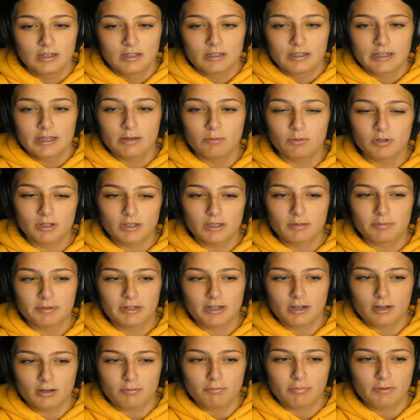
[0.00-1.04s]
to be
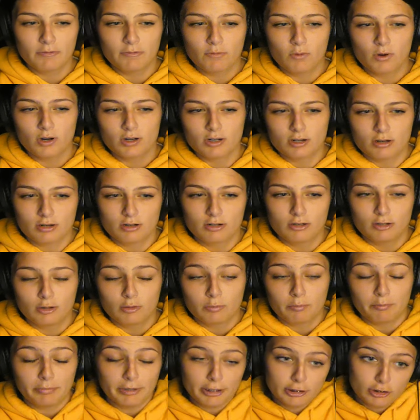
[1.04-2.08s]
done before dark,
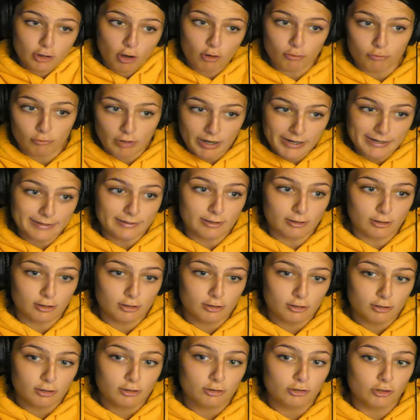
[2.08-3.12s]
but it's already
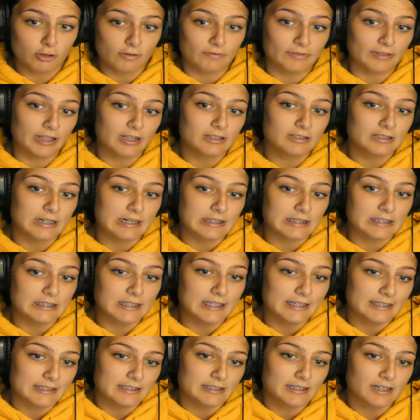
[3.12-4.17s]
dark, so if that's not the
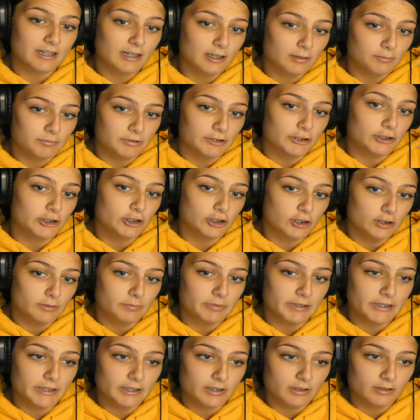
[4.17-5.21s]
last stop, it should
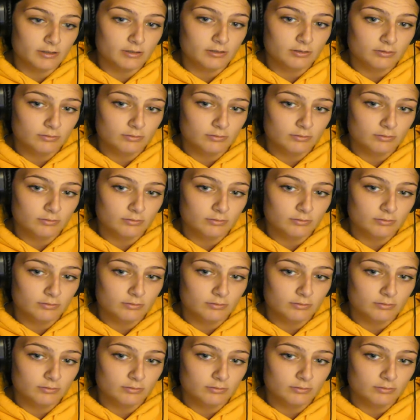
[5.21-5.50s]
be.